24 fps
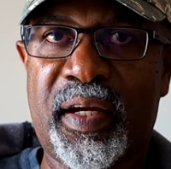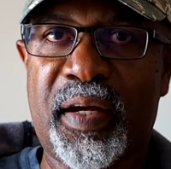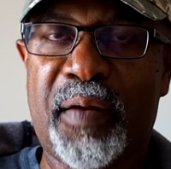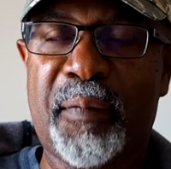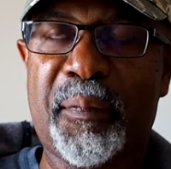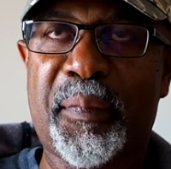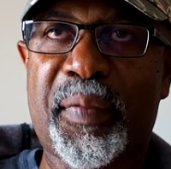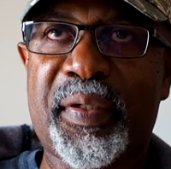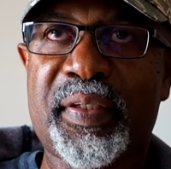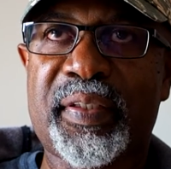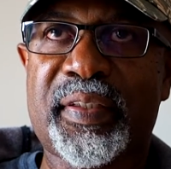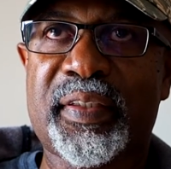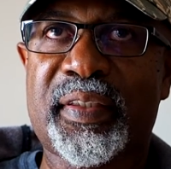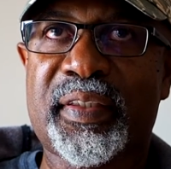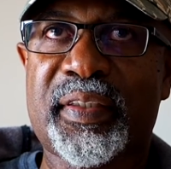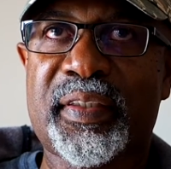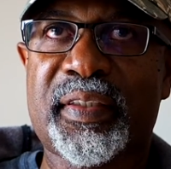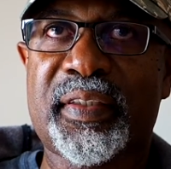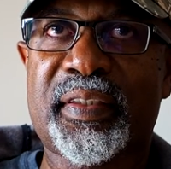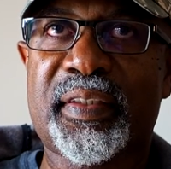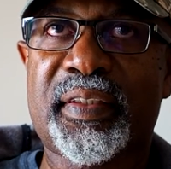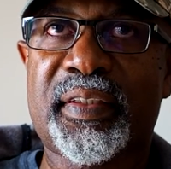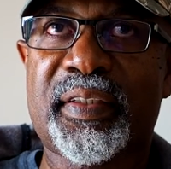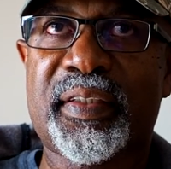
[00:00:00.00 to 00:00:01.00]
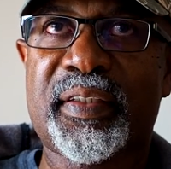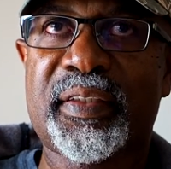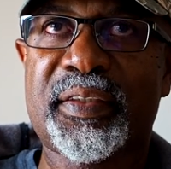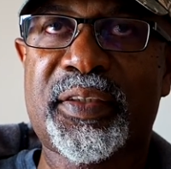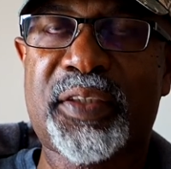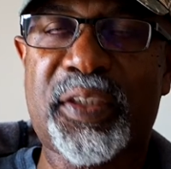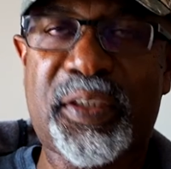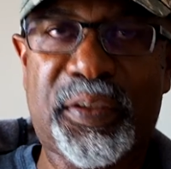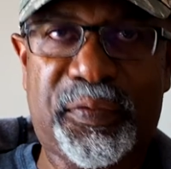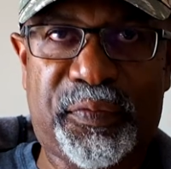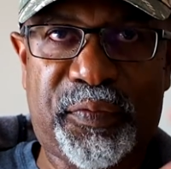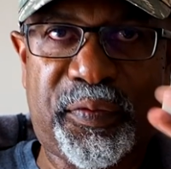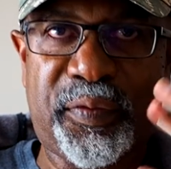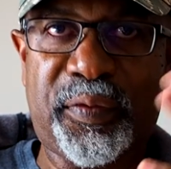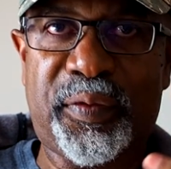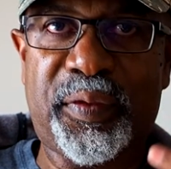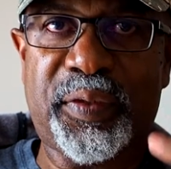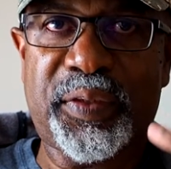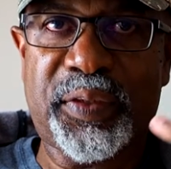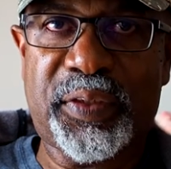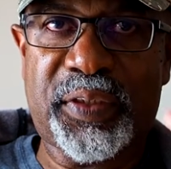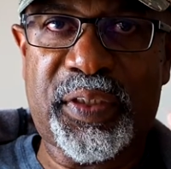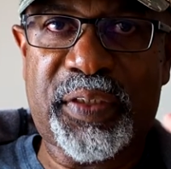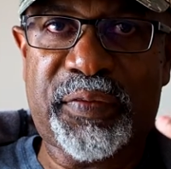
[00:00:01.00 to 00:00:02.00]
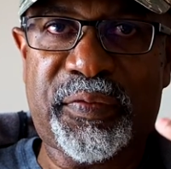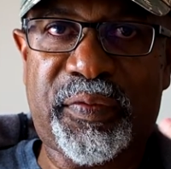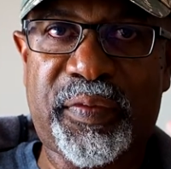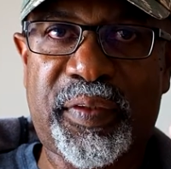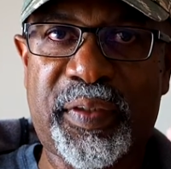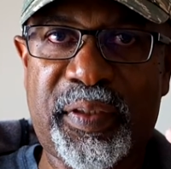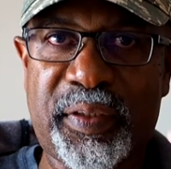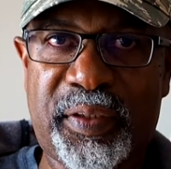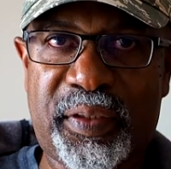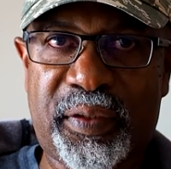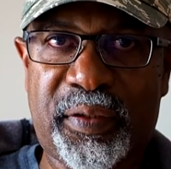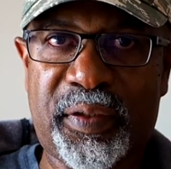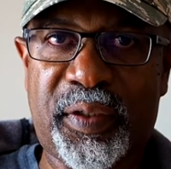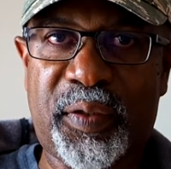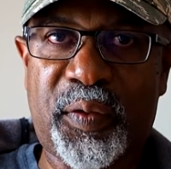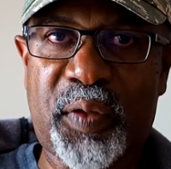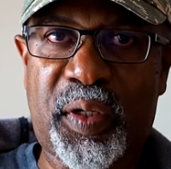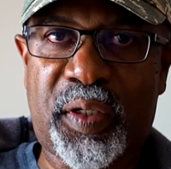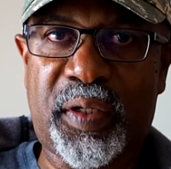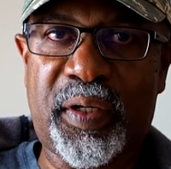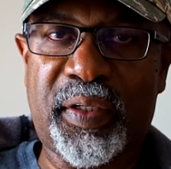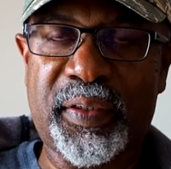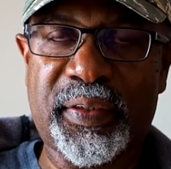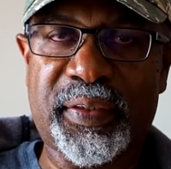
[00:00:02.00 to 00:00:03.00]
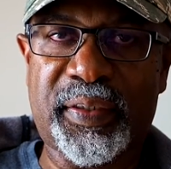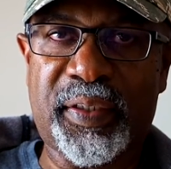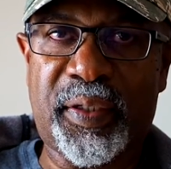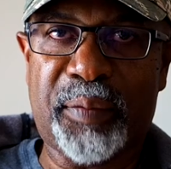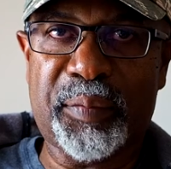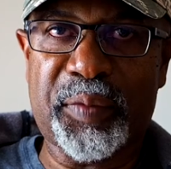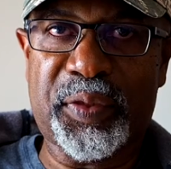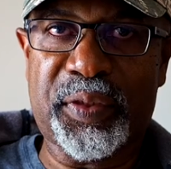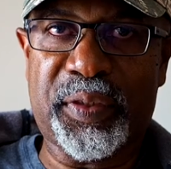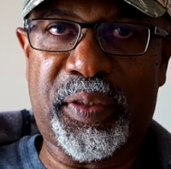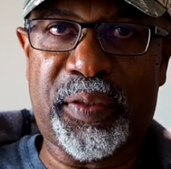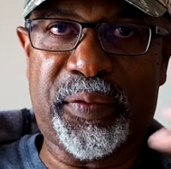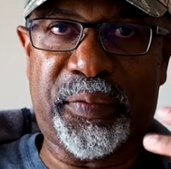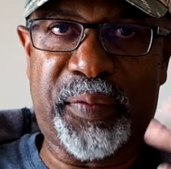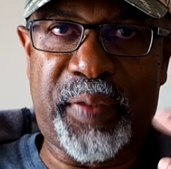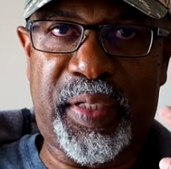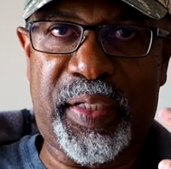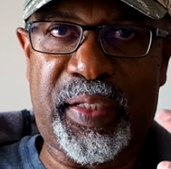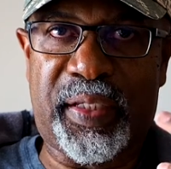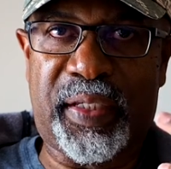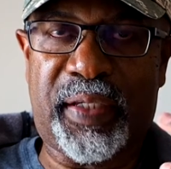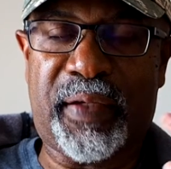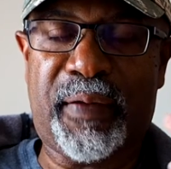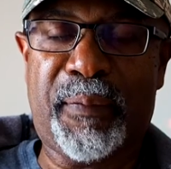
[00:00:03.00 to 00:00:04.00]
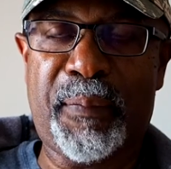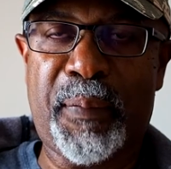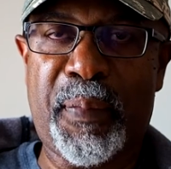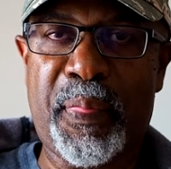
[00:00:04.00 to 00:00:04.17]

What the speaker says: but just for our consumption, really.